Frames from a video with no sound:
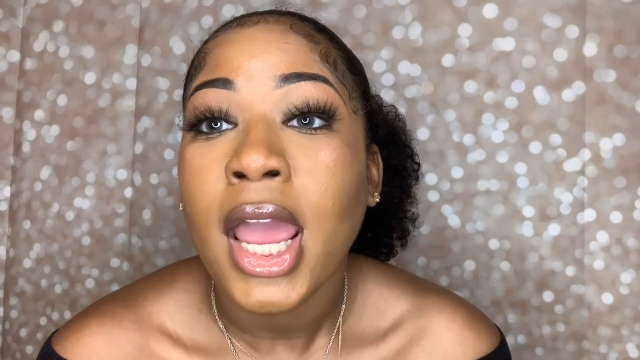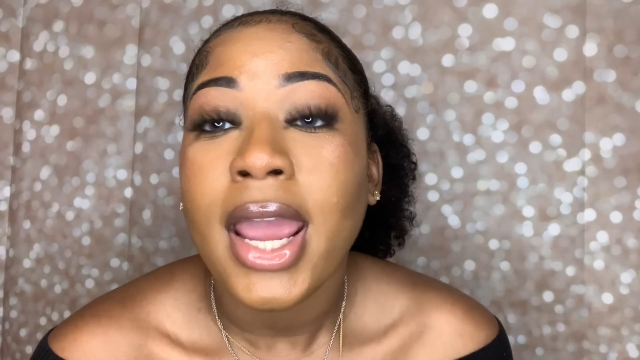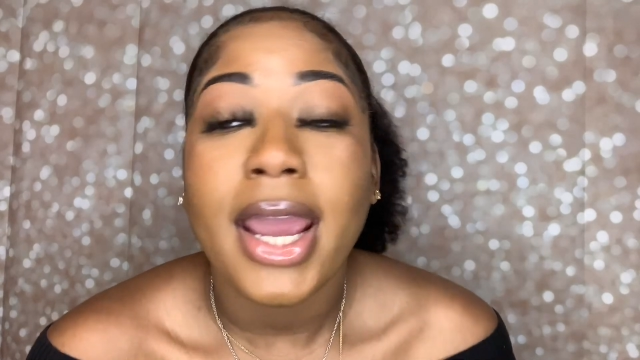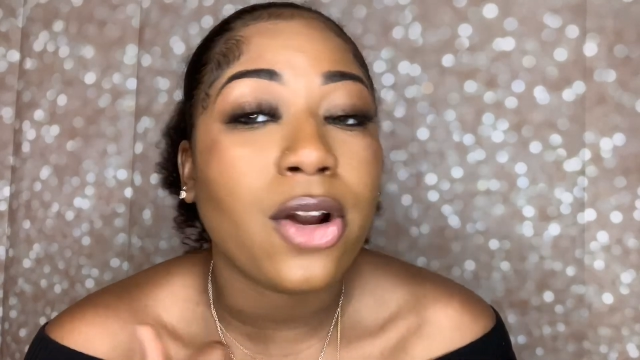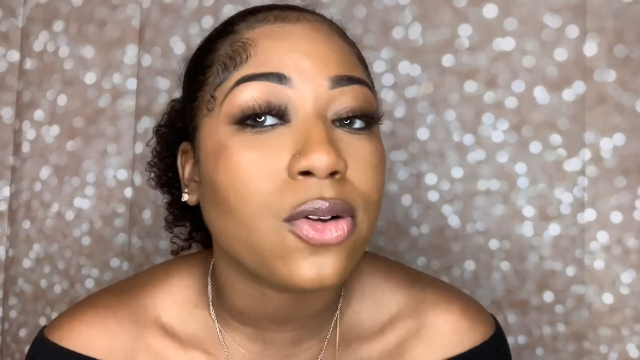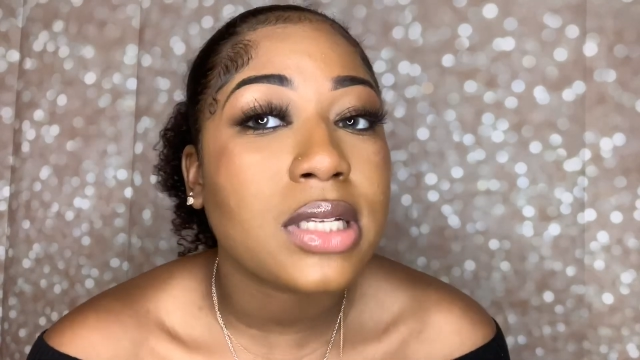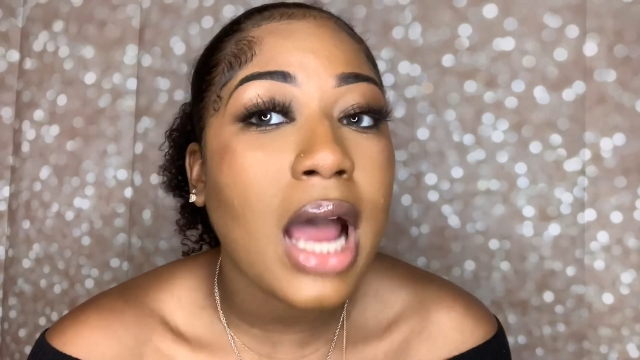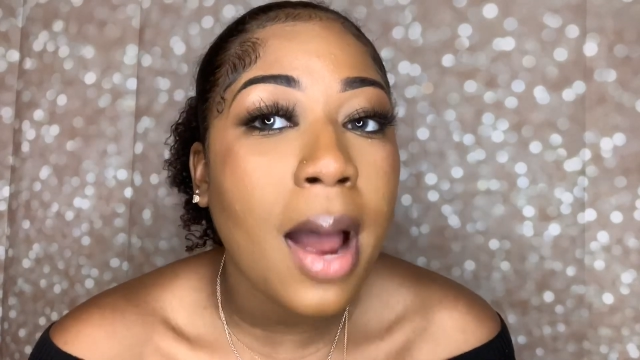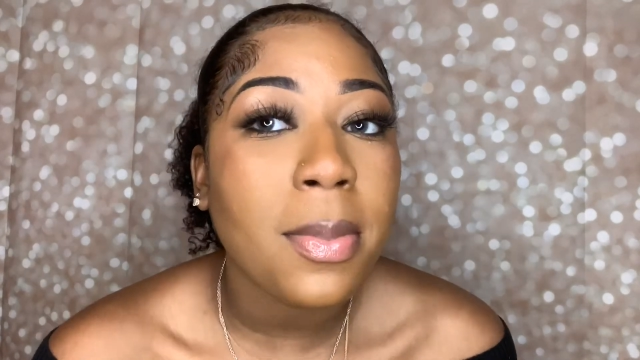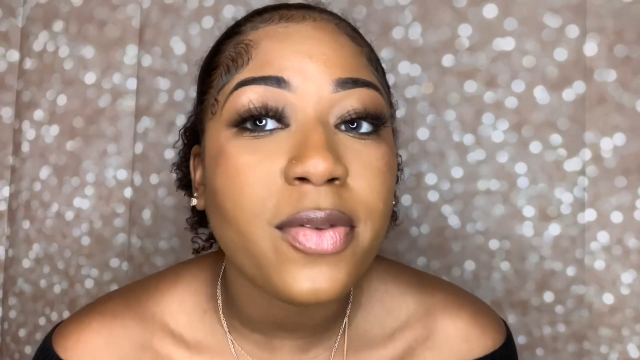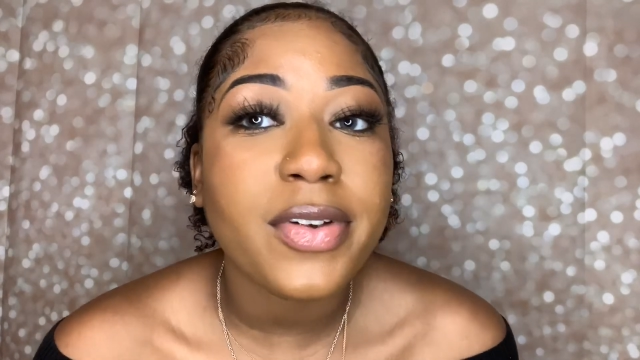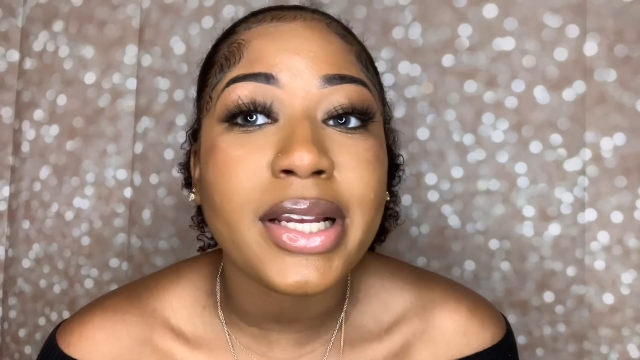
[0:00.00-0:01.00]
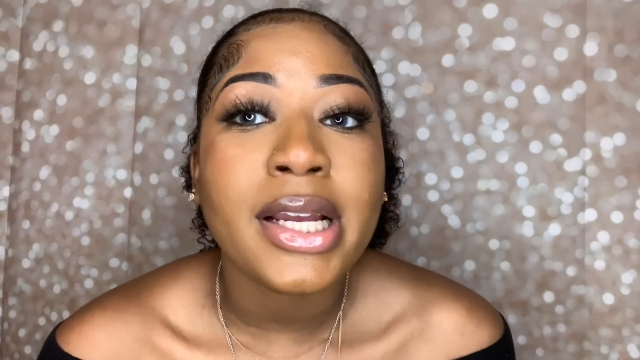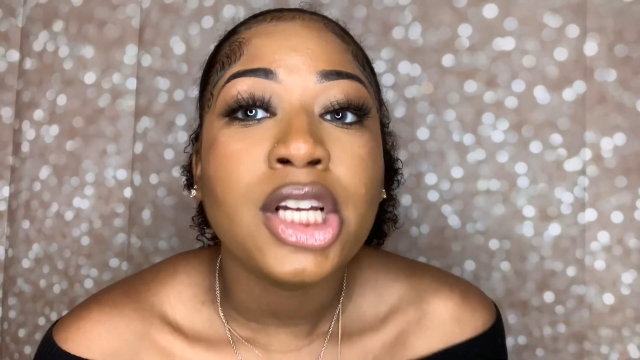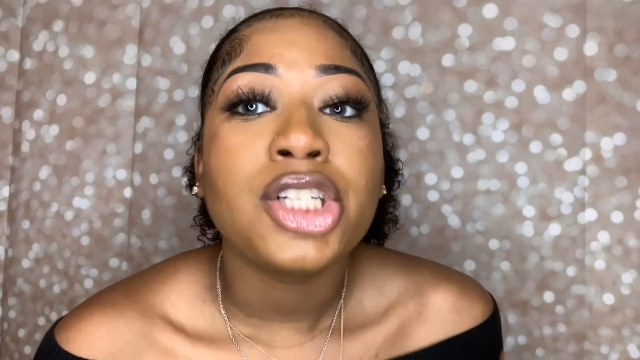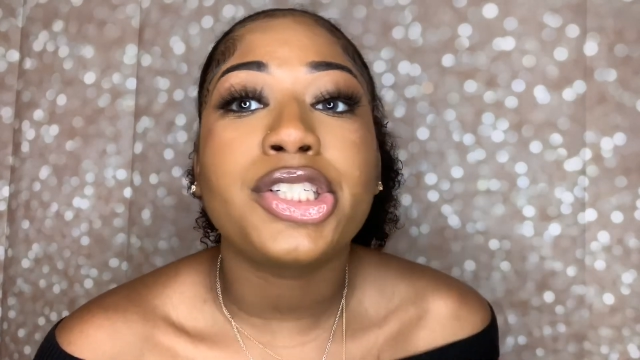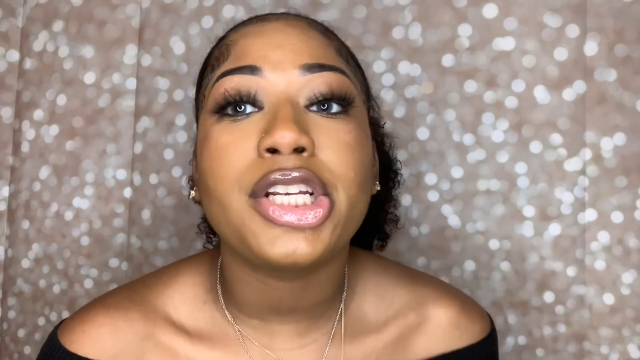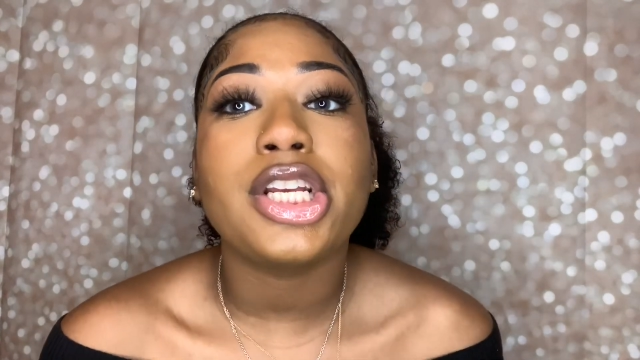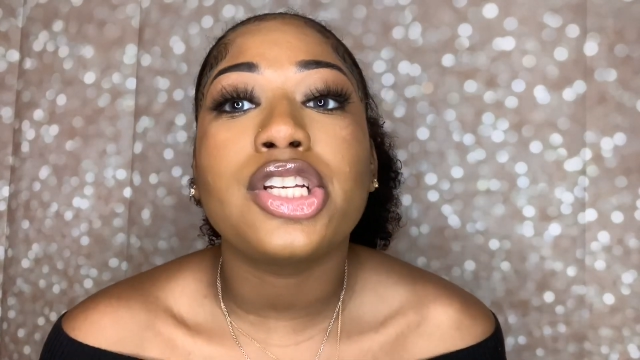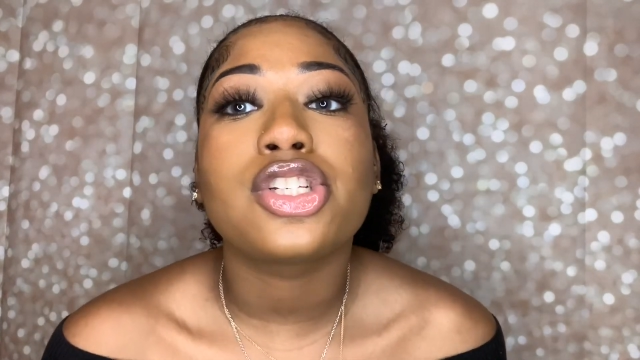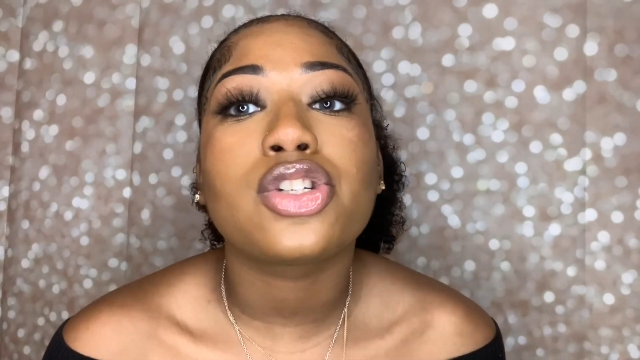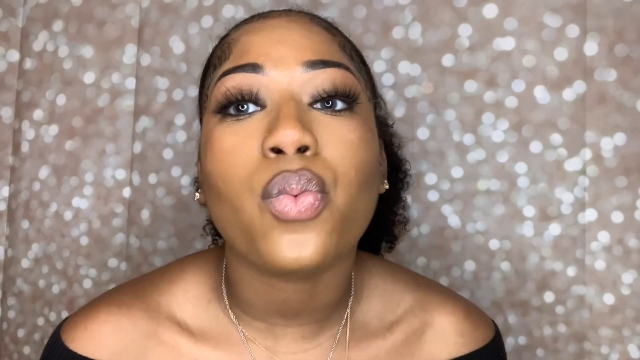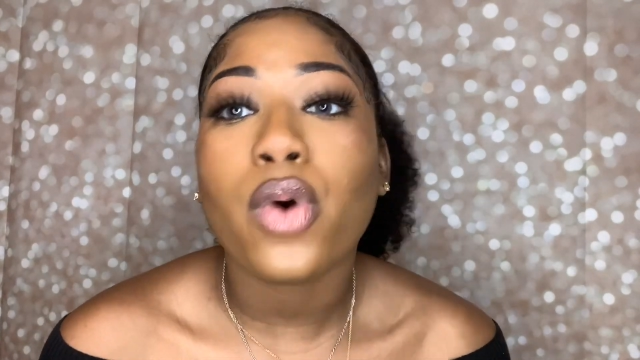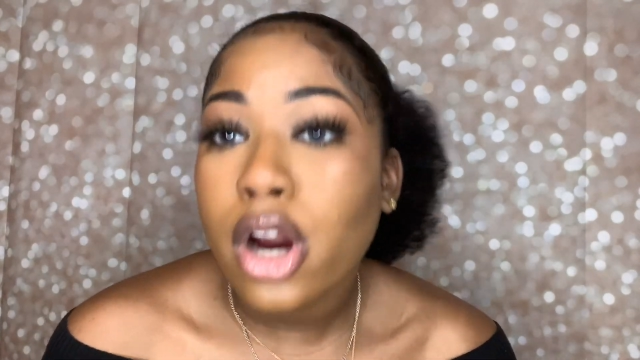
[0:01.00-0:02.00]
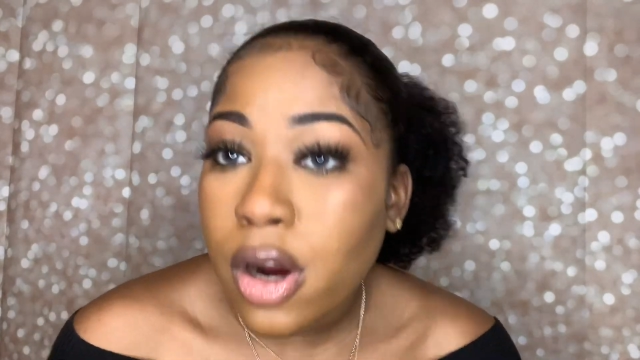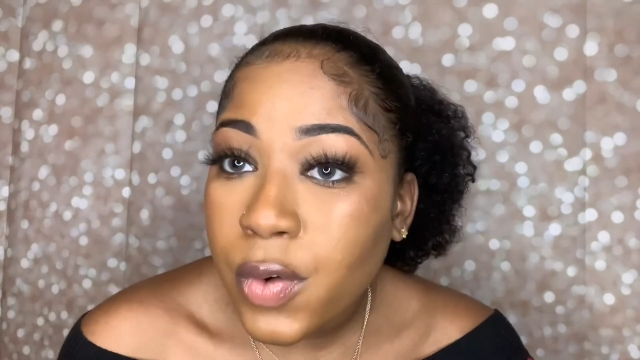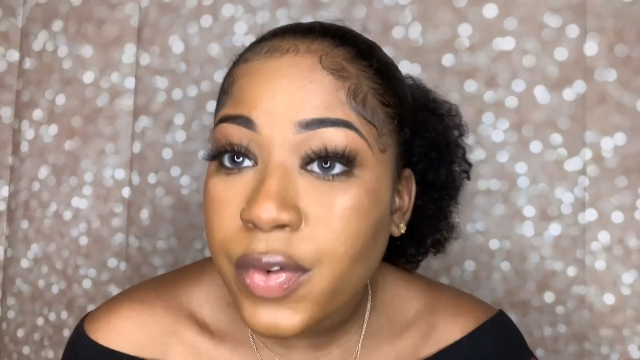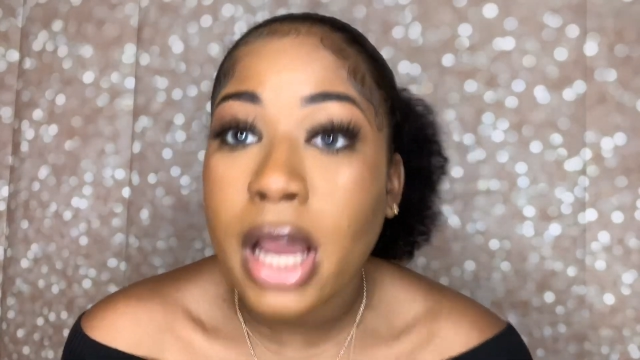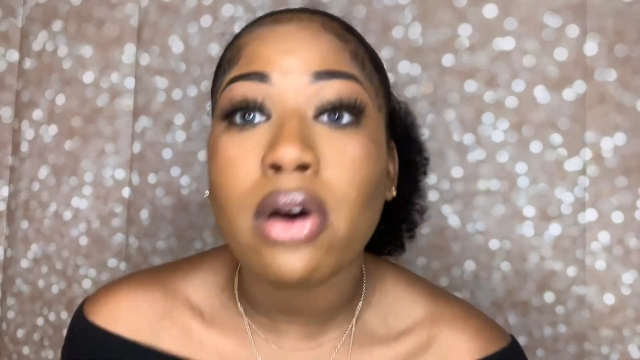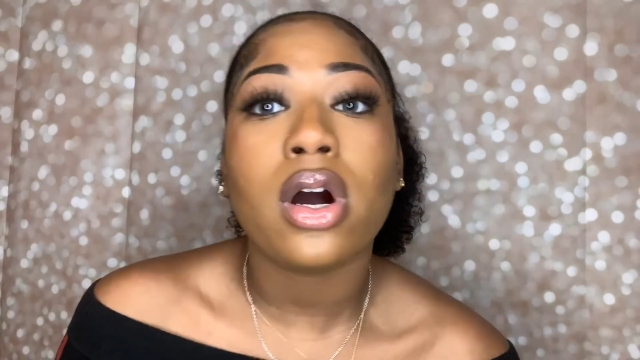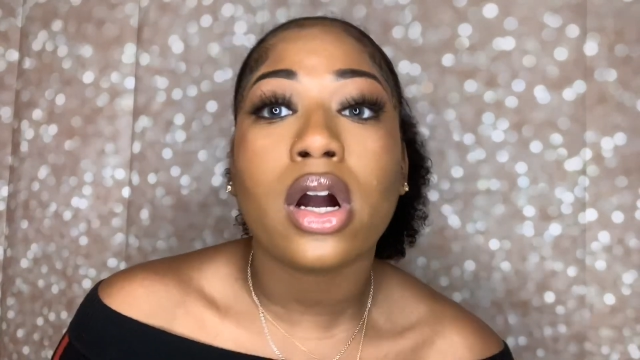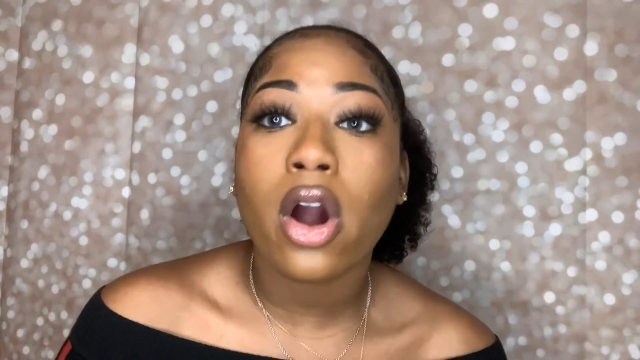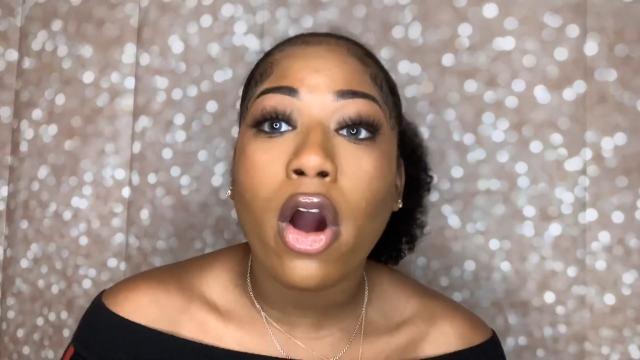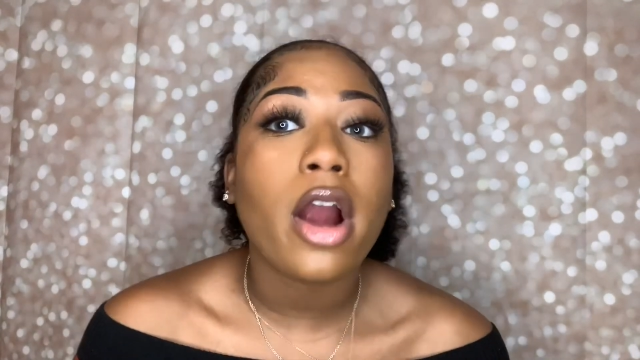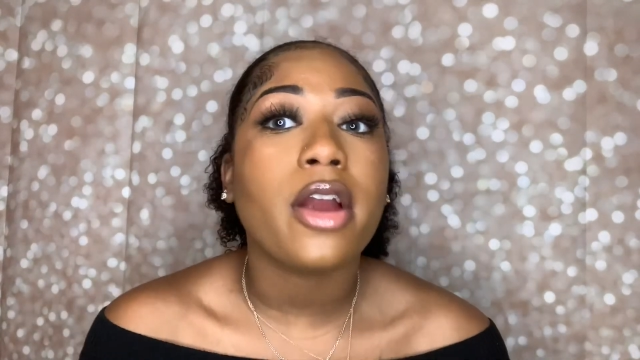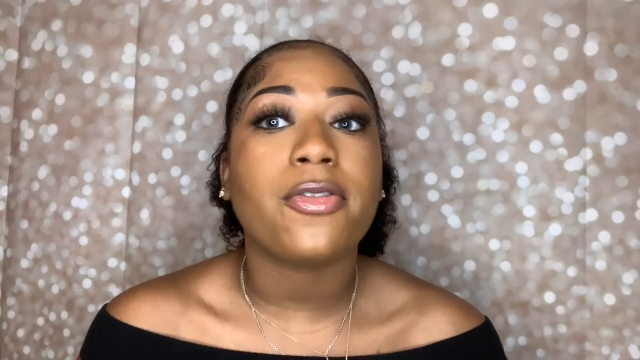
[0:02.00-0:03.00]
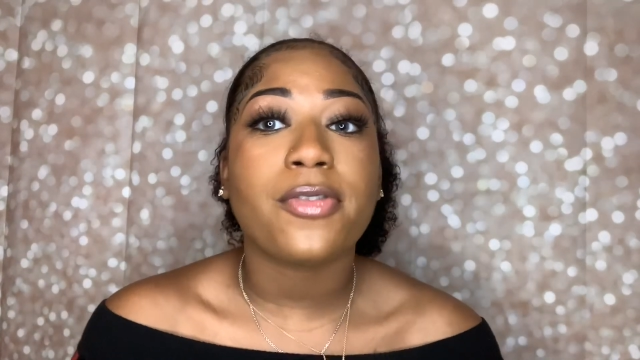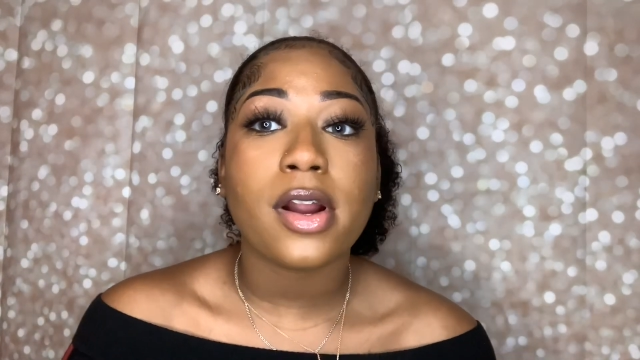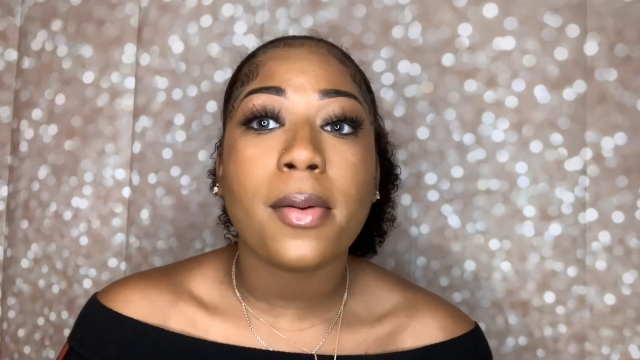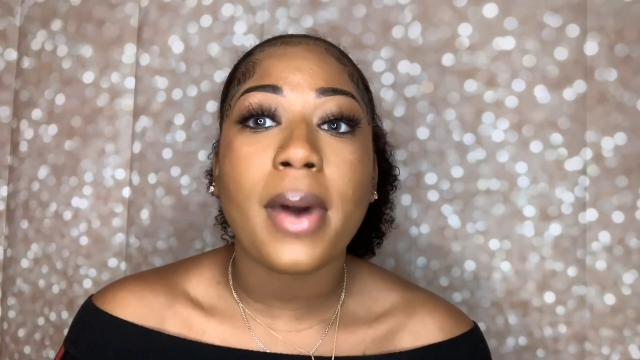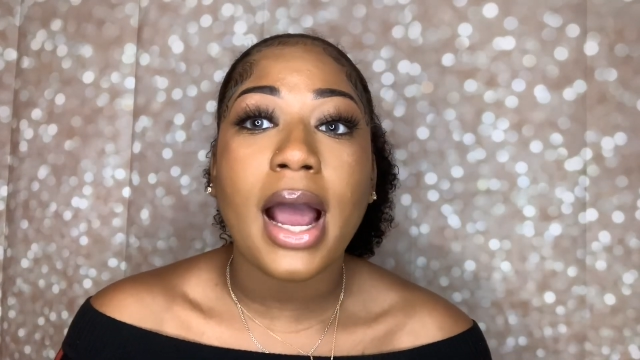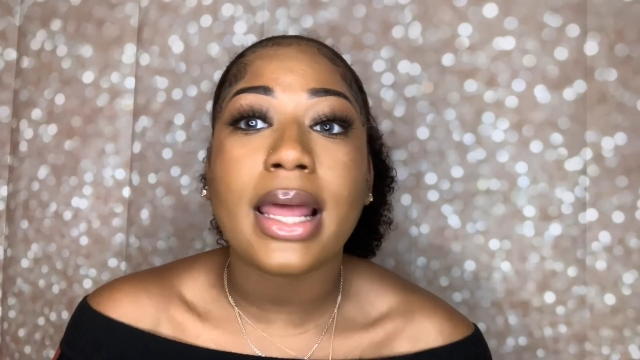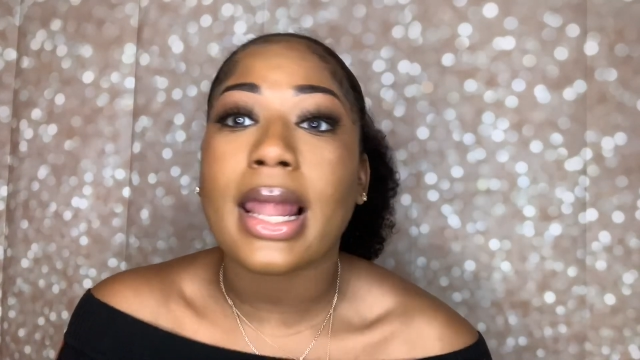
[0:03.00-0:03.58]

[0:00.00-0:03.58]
and on top of it, she swerved out her car in front of mine,